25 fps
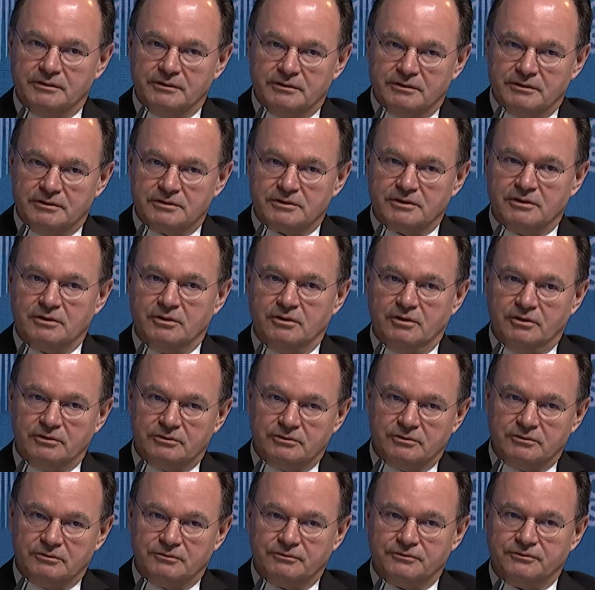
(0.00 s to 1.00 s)
There's a
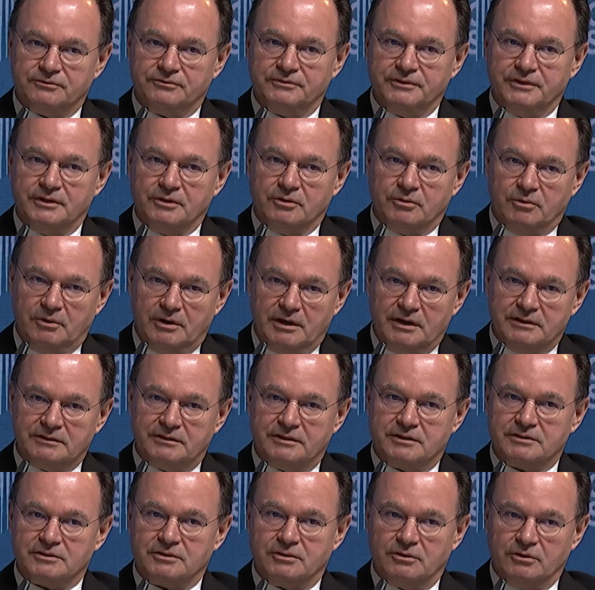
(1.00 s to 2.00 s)
lot of inequality,
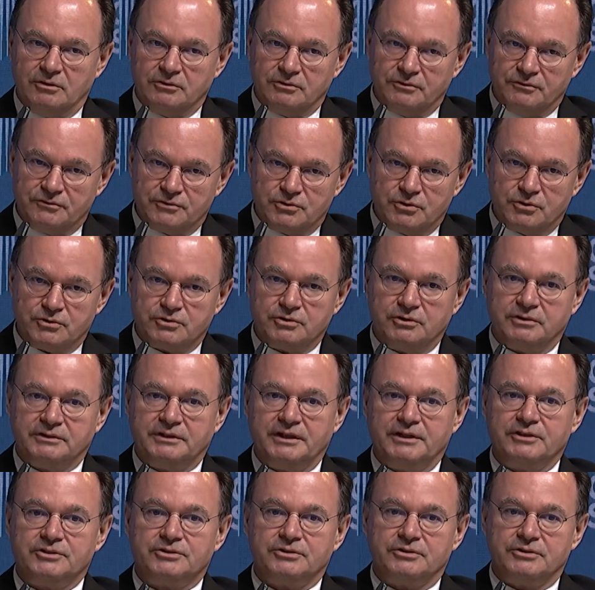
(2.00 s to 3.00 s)
there's a lot of social
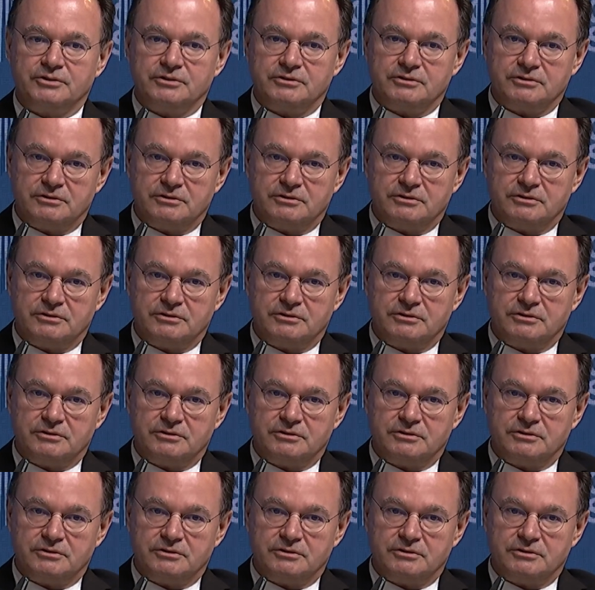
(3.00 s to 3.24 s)
tensions.